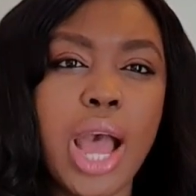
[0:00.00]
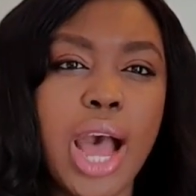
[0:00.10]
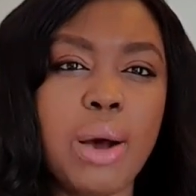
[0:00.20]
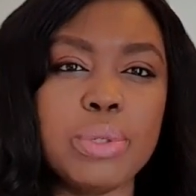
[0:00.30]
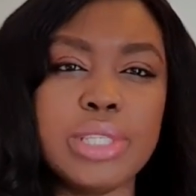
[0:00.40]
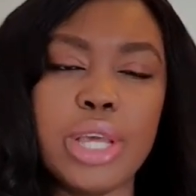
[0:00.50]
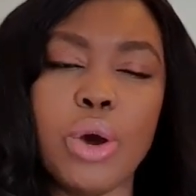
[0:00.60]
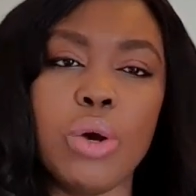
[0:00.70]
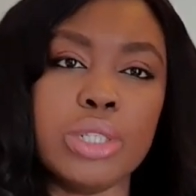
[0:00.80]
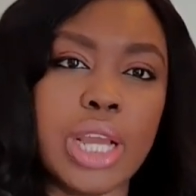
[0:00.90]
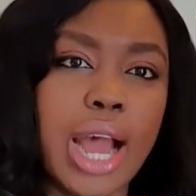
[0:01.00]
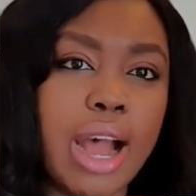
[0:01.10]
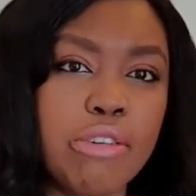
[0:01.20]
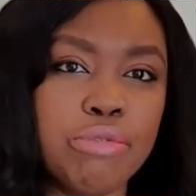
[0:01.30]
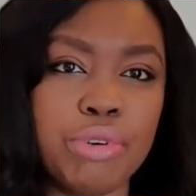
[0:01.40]
I would say on the
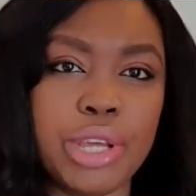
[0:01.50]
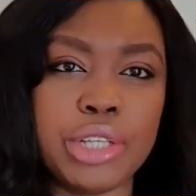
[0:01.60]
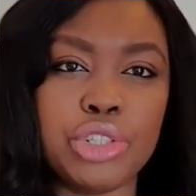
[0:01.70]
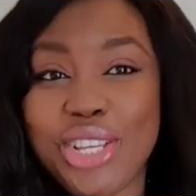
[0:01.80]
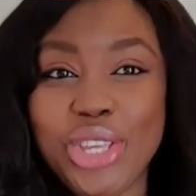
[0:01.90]
average